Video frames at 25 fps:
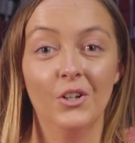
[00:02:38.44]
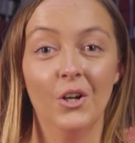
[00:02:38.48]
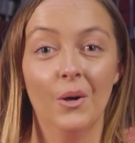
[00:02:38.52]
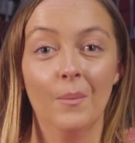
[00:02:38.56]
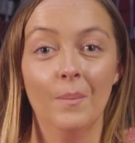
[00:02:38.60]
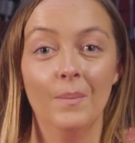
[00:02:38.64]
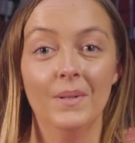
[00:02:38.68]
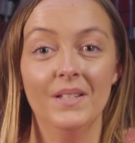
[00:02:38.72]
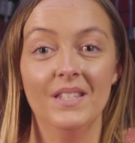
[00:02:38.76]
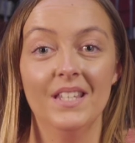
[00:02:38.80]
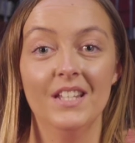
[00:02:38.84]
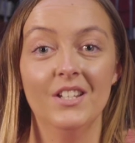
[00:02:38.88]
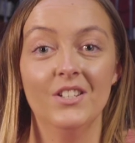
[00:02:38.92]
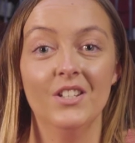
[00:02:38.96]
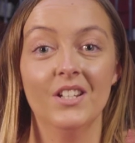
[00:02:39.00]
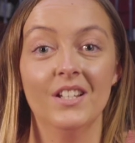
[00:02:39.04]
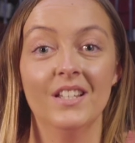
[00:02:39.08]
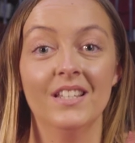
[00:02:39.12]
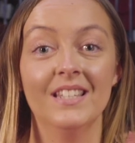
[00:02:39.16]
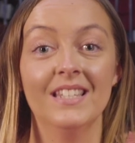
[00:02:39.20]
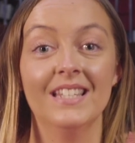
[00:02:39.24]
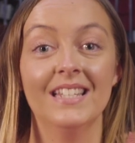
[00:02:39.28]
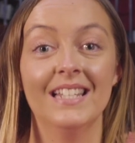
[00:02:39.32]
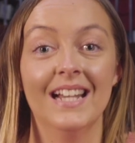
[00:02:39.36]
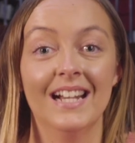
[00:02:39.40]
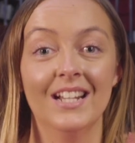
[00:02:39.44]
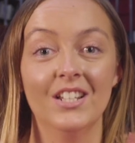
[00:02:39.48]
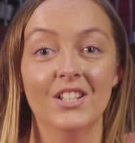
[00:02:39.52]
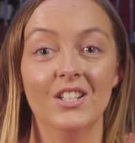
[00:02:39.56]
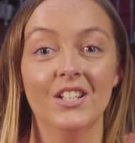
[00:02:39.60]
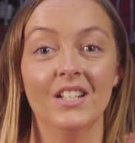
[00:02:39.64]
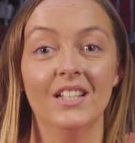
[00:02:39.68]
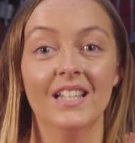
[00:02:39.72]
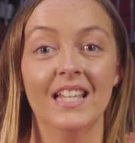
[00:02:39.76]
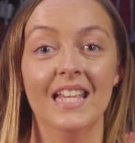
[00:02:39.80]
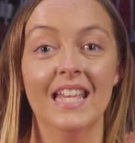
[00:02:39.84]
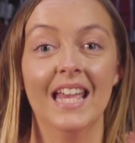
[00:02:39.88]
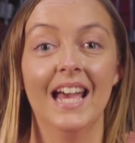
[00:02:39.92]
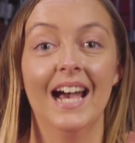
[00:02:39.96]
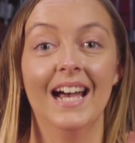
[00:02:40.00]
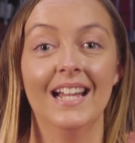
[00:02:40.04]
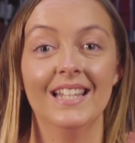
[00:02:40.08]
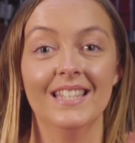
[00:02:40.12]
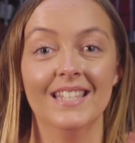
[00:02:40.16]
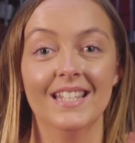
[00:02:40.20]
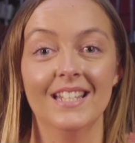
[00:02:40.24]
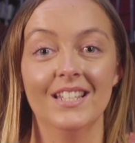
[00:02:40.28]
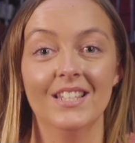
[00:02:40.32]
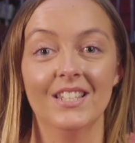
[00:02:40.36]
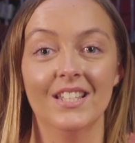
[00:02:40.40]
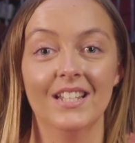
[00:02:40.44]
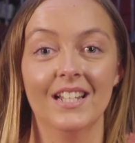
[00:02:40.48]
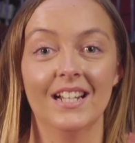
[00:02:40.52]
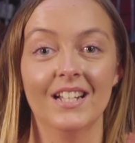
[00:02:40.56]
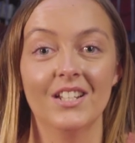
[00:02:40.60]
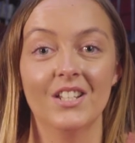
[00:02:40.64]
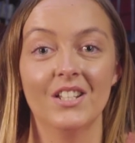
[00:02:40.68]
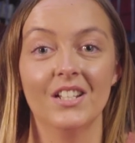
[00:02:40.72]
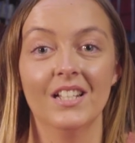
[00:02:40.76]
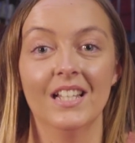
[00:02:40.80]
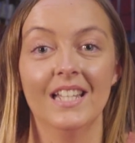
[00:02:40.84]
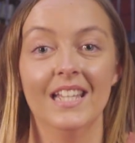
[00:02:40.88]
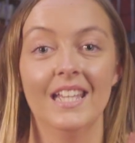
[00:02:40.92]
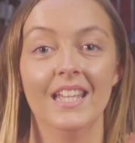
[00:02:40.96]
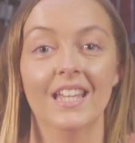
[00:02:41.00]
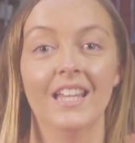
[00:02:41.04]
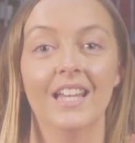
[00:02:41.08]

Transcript: competitions nationally and internationally.